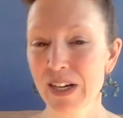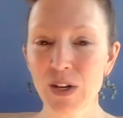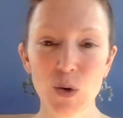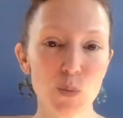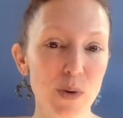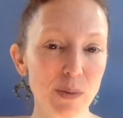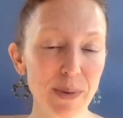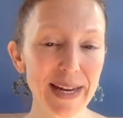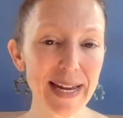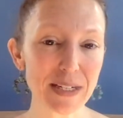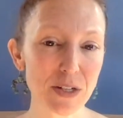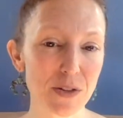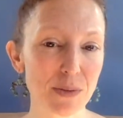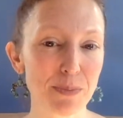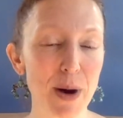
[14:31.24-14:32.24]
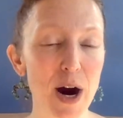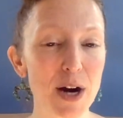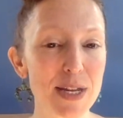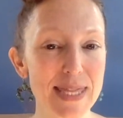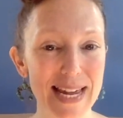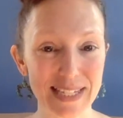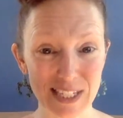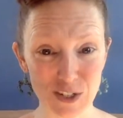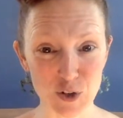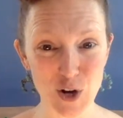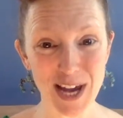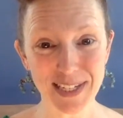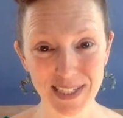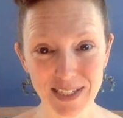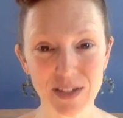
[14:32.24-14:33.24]
When we get to the part that's
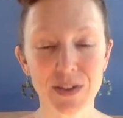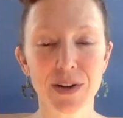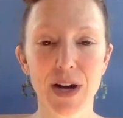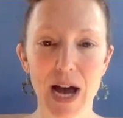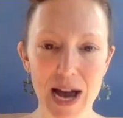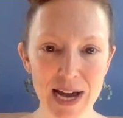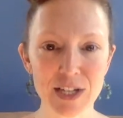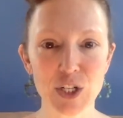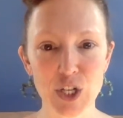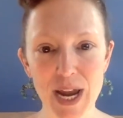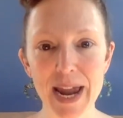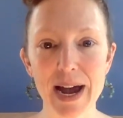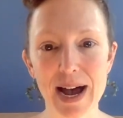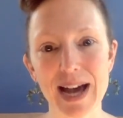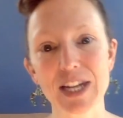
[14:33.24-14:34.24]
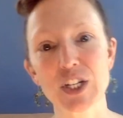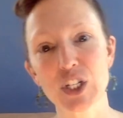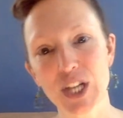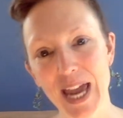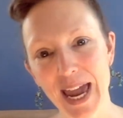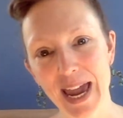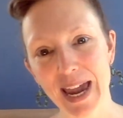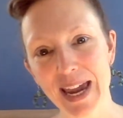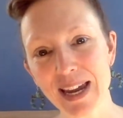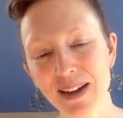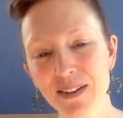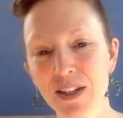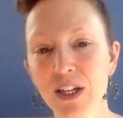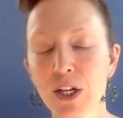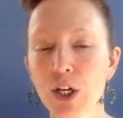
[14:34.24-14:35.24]
just ashe, ashe,
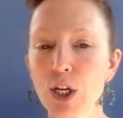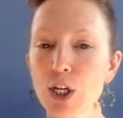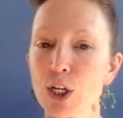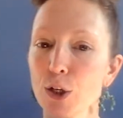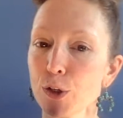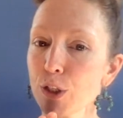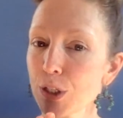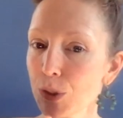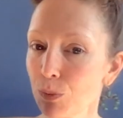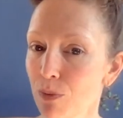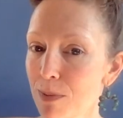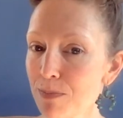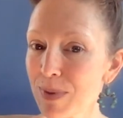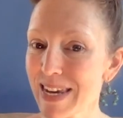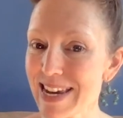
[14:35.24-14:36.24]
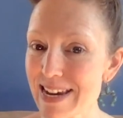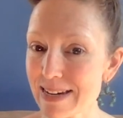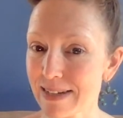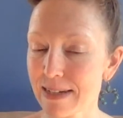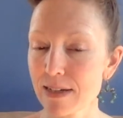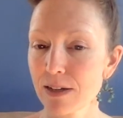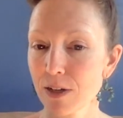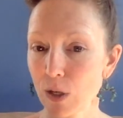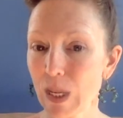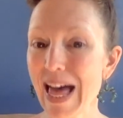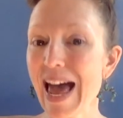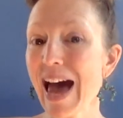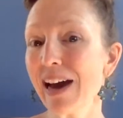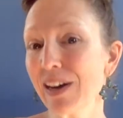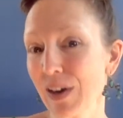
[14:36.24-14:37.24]
you'll just repeat, you'll
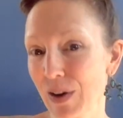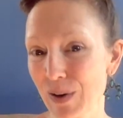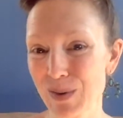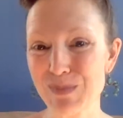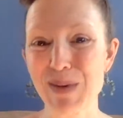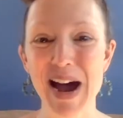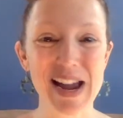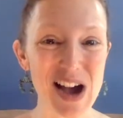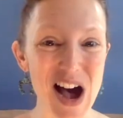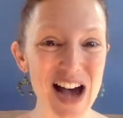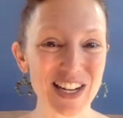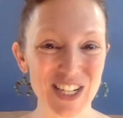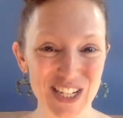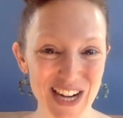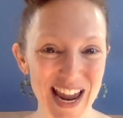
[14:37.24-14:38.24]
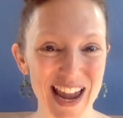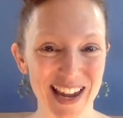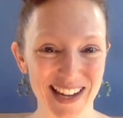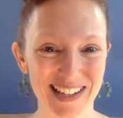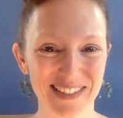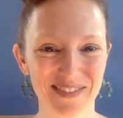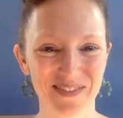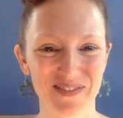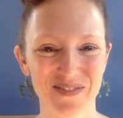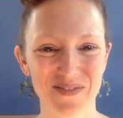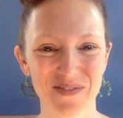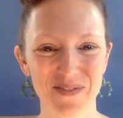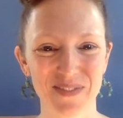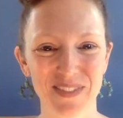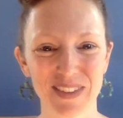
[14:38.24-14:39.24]
echo my ashe.
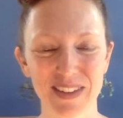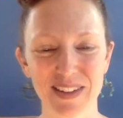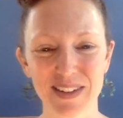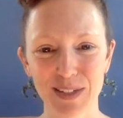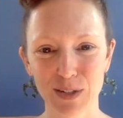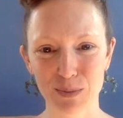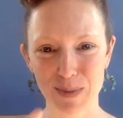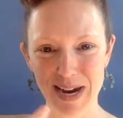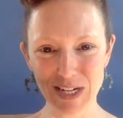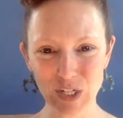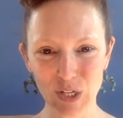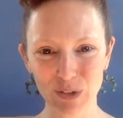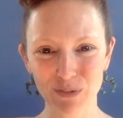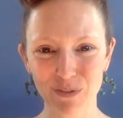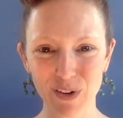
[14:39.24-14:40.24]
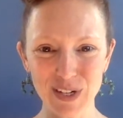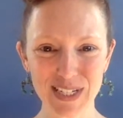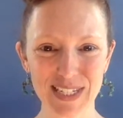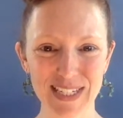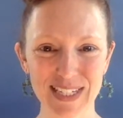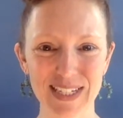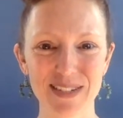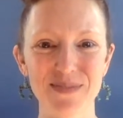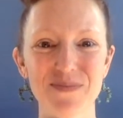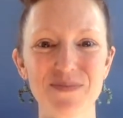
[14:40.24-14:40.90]
So my turn first.